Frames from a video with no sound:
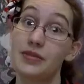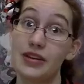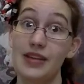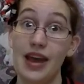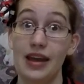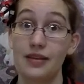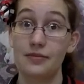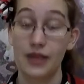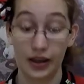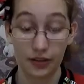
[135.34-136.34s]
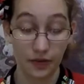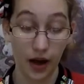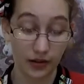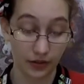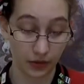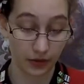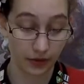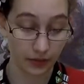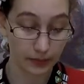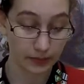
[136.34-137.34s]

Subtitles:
them today as fossils.